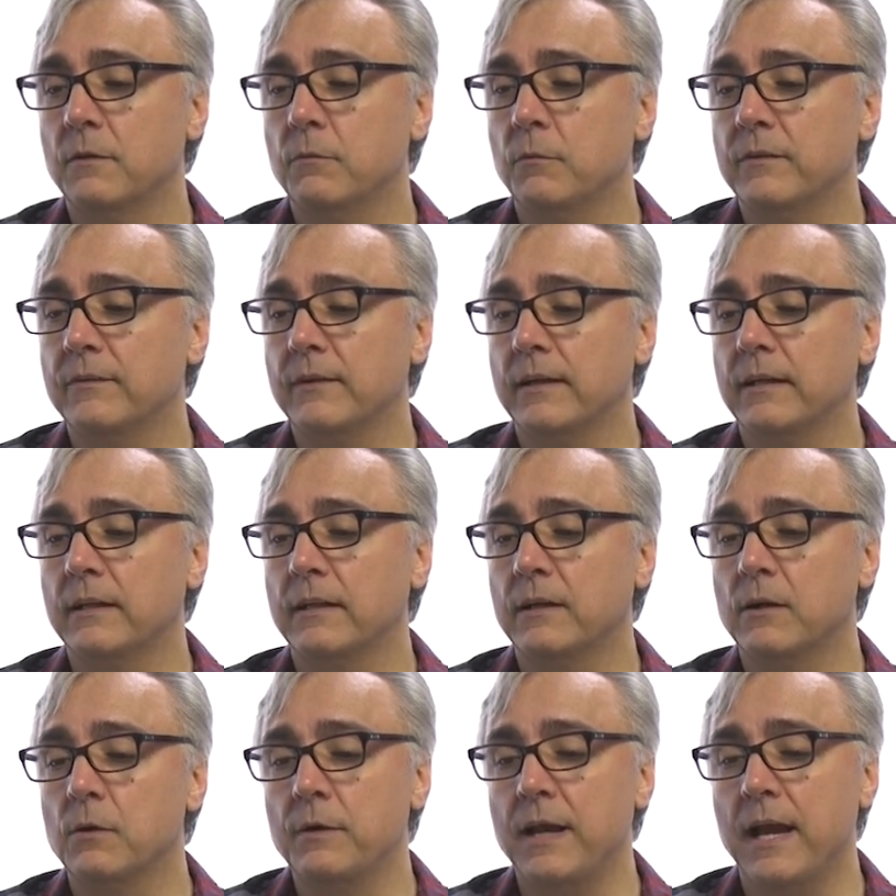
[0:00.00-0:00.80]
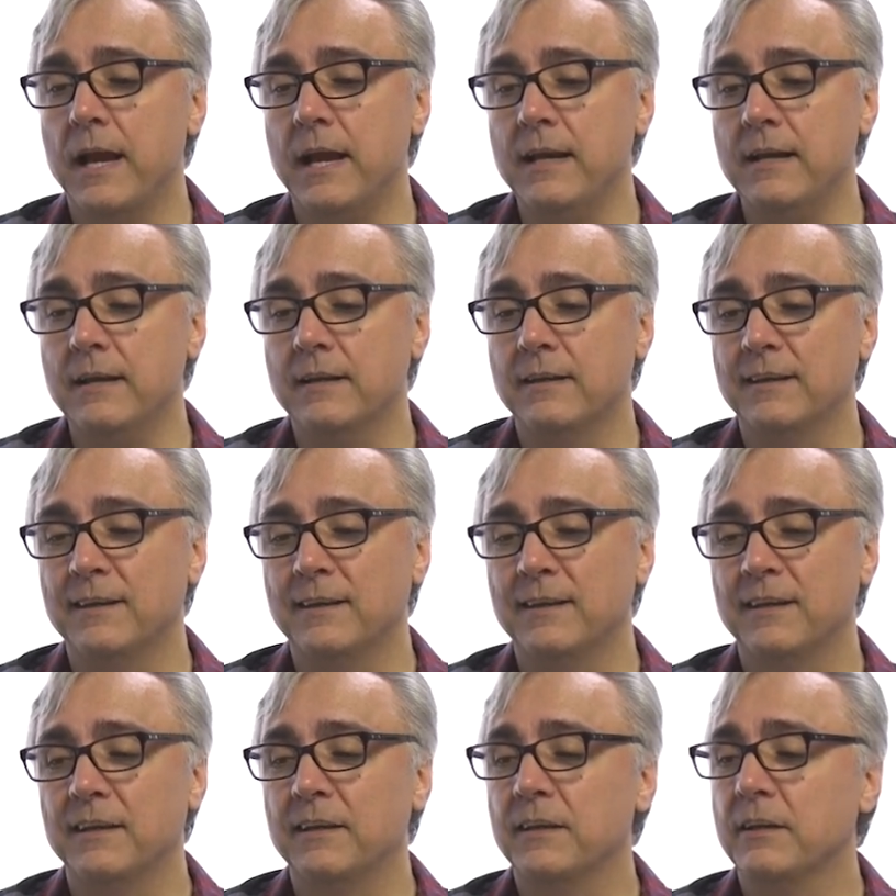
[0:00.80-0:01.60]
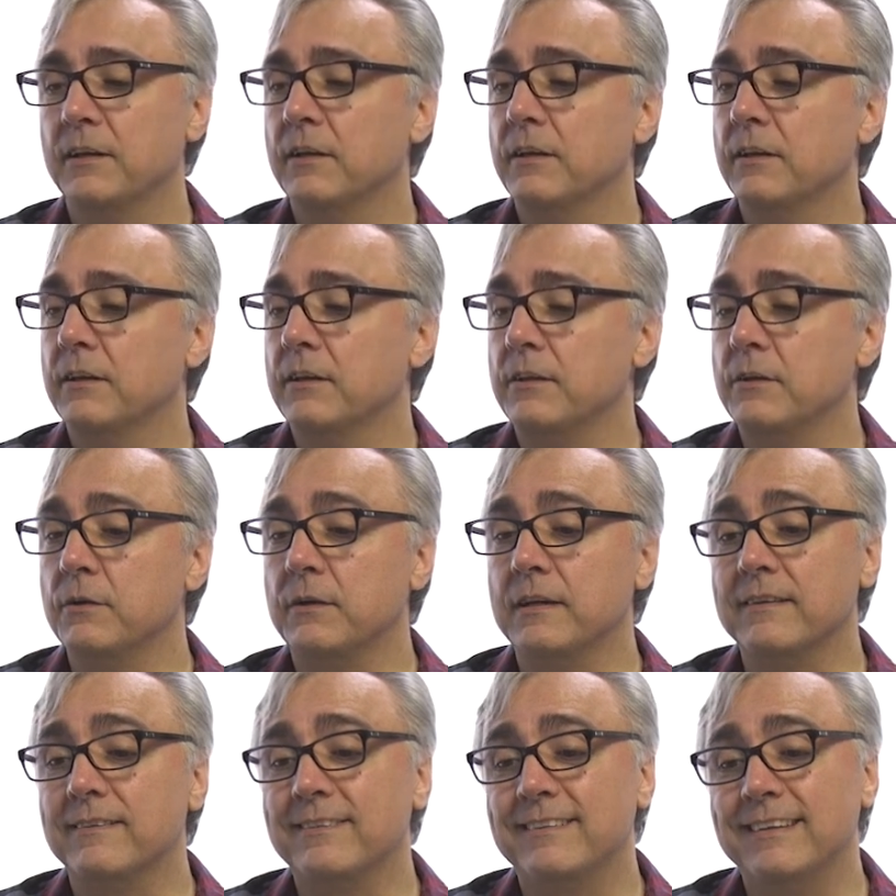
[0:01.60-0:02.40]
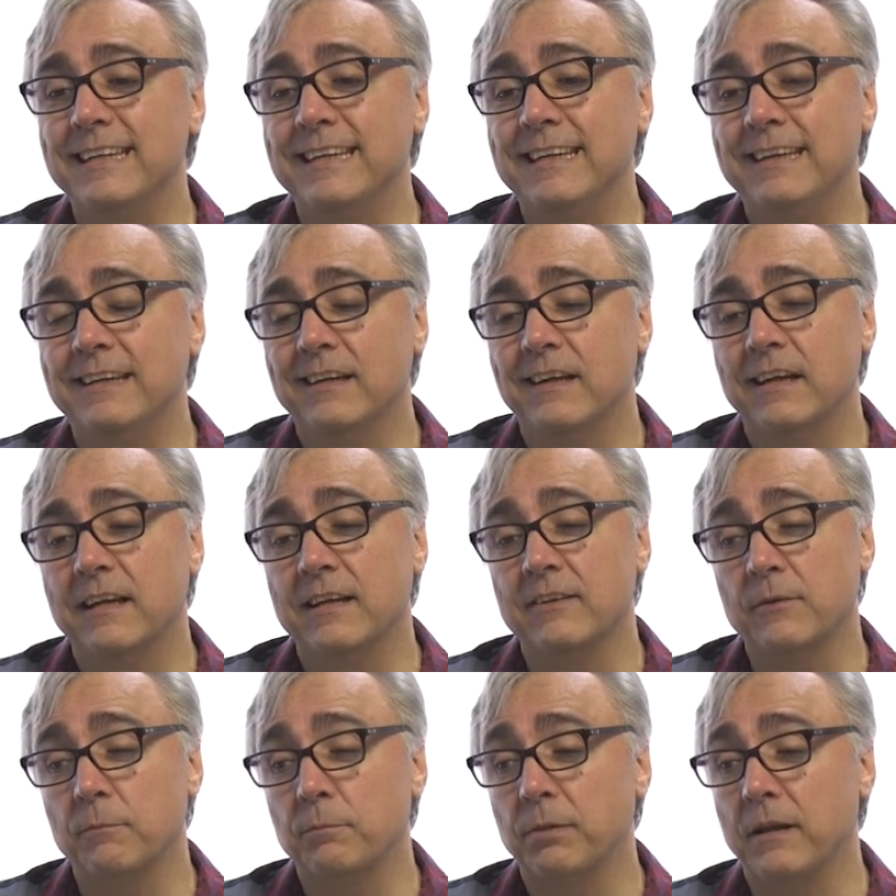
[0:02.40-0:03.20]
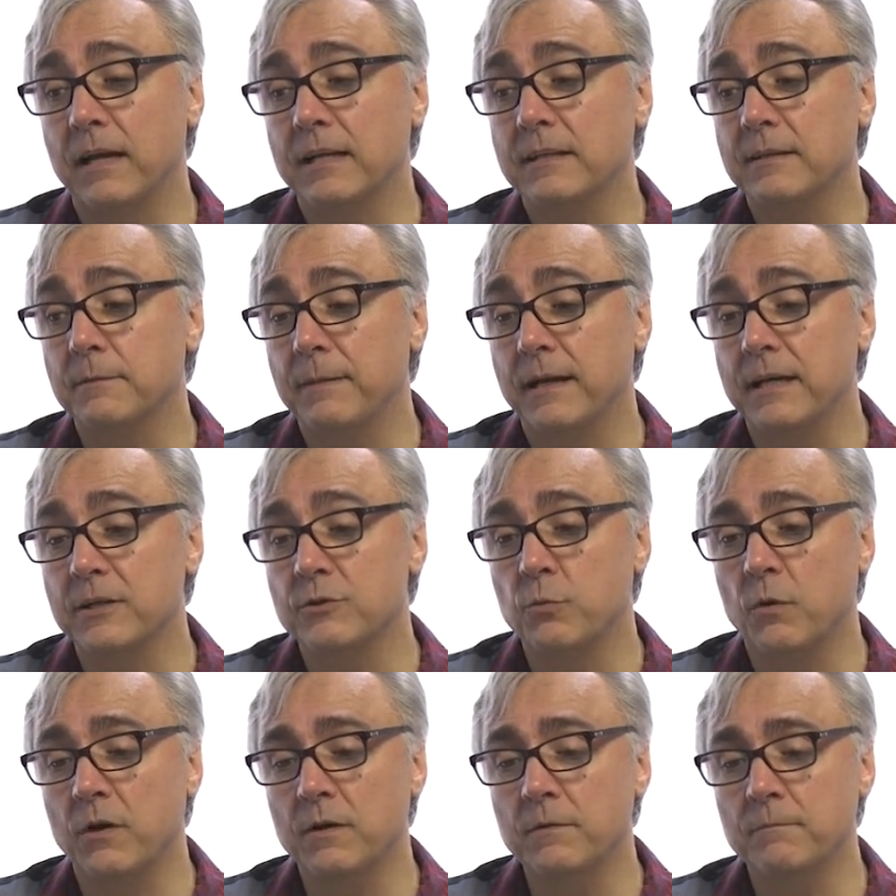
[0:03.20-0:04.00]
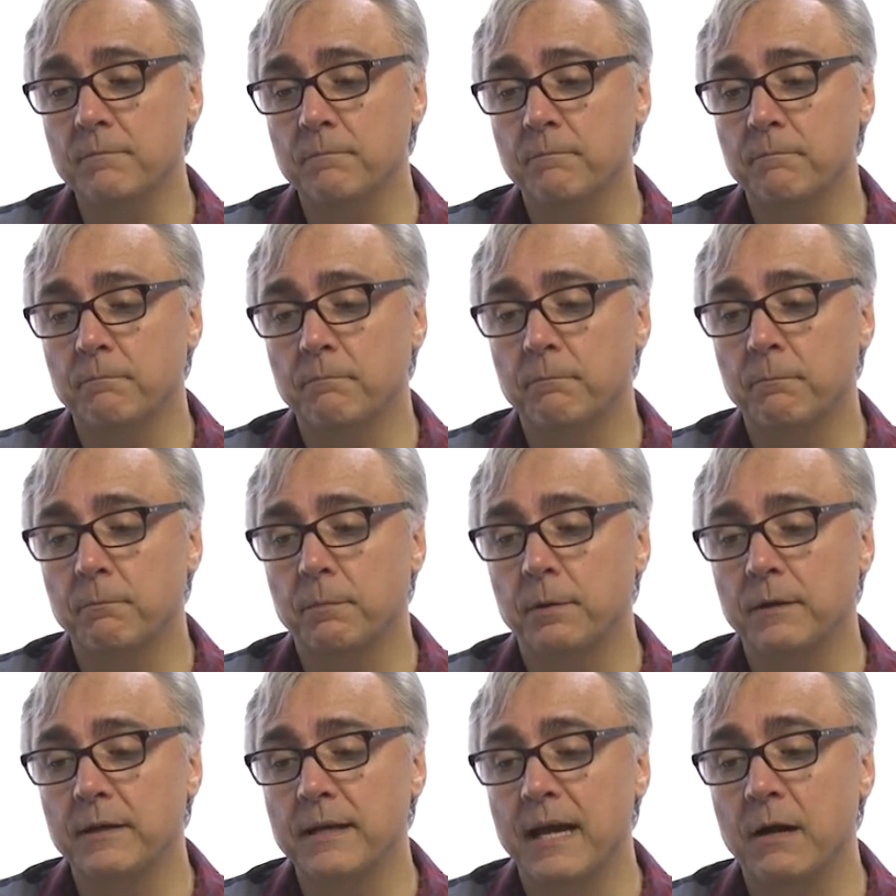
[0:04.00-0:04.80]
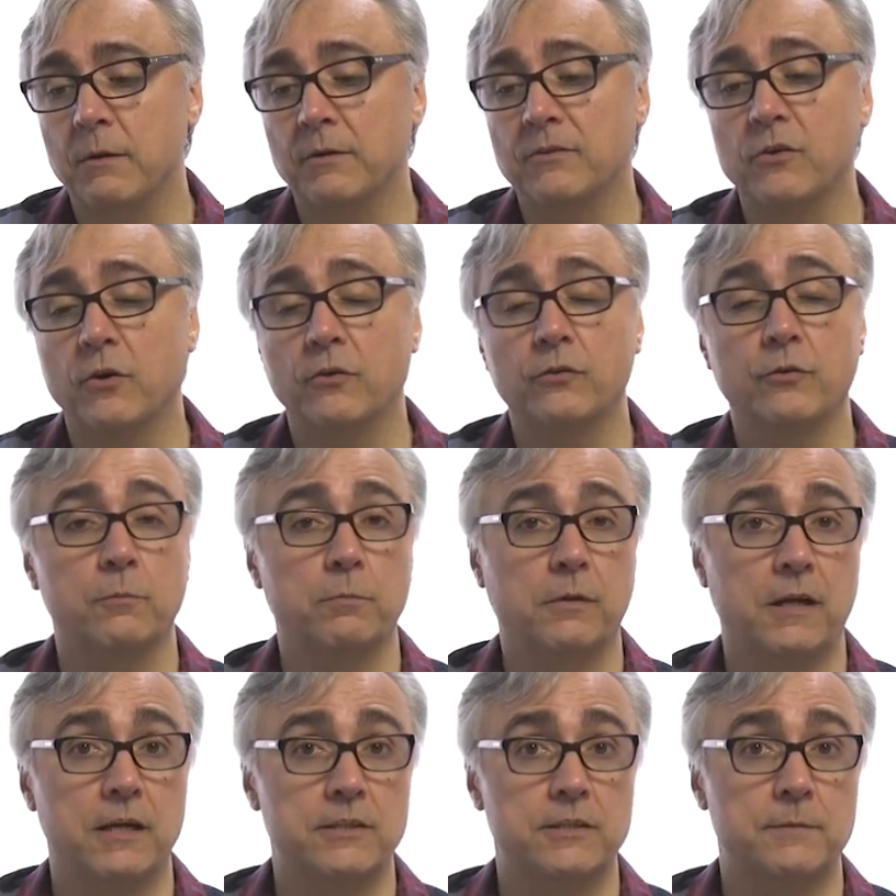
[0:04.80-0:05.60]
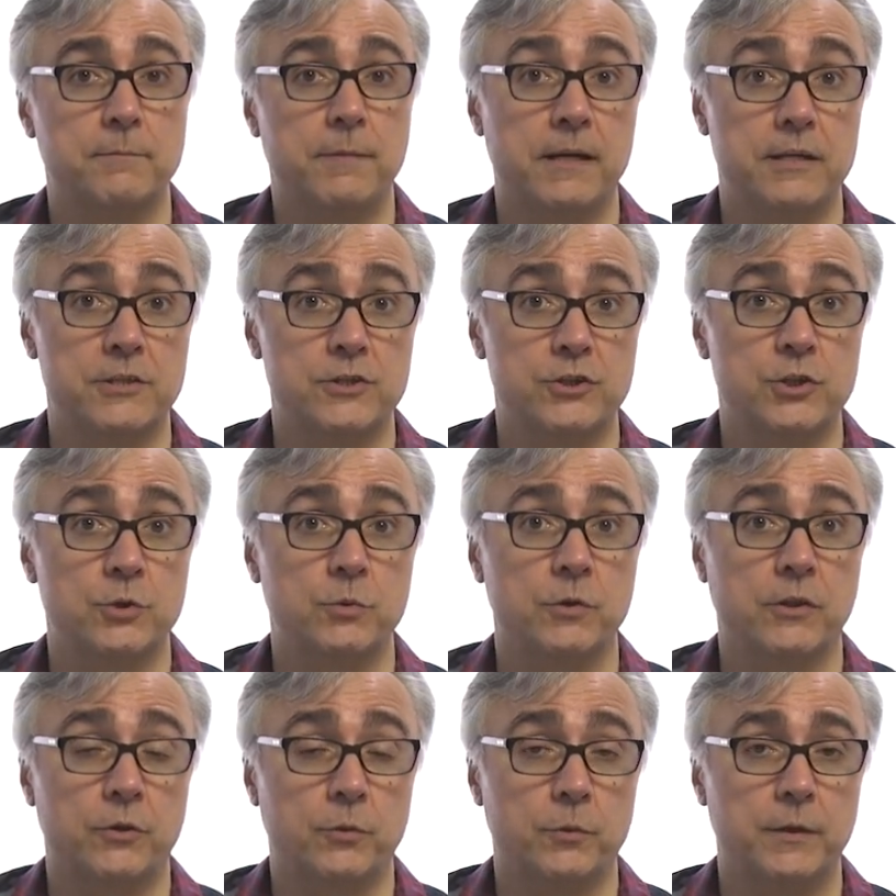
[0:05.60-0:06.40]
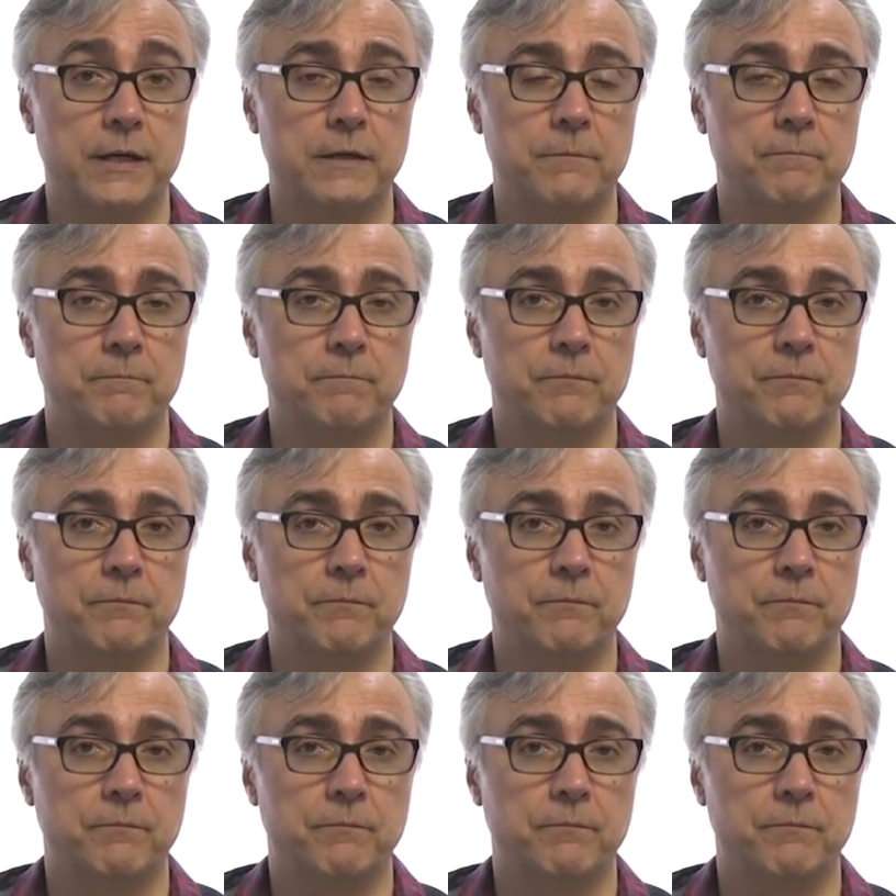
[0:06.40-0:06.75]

Once I click OK, you can see it's applied to page 1, but now it's also applied to page 2 and 3.